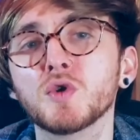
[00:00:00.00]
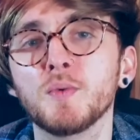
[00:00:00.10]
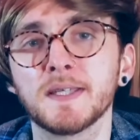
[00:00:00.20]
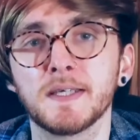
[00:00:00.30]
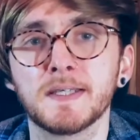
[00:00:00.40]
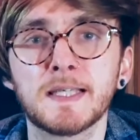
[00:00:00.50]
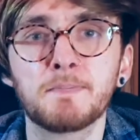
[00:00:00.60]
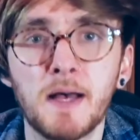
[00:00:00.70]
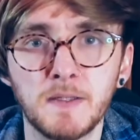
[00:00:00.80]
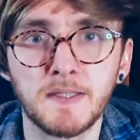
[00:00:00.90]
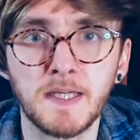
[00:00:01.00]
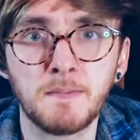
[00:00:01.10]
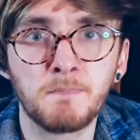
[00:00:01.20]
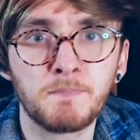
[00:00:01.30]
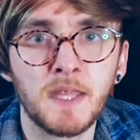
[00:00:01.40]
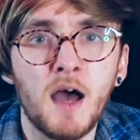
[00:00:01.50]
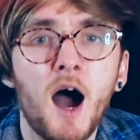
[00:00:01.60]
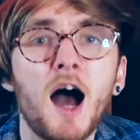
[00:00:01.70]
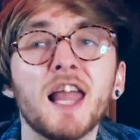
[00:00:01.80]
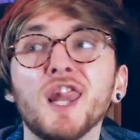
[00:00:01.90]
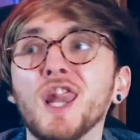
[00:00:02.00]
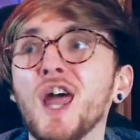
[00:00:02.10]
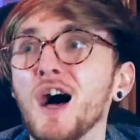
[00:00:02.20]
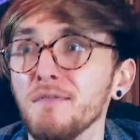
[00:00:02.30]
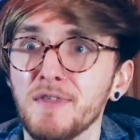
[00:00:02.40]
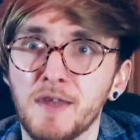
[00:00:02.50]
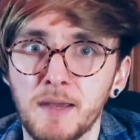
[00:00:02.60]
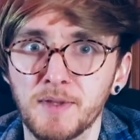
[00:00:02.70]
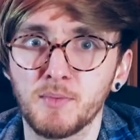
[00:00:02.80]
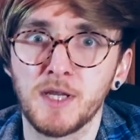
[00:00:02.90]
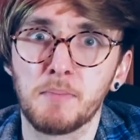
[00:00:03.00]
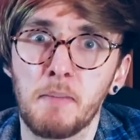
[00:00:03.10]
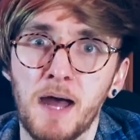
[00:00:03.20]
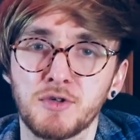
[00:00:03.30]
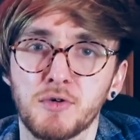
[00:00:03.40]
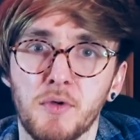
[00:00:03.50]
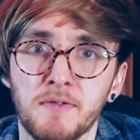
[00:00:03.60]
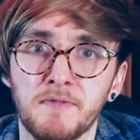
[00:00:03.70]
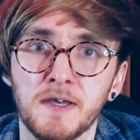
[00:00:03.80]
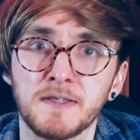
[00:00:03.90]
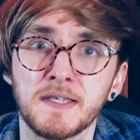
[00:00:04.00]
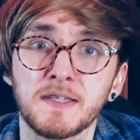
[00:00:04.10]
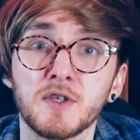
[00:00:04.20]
wizard, Spellsy. I love The Name of the Wind by Patrick Rothfuss,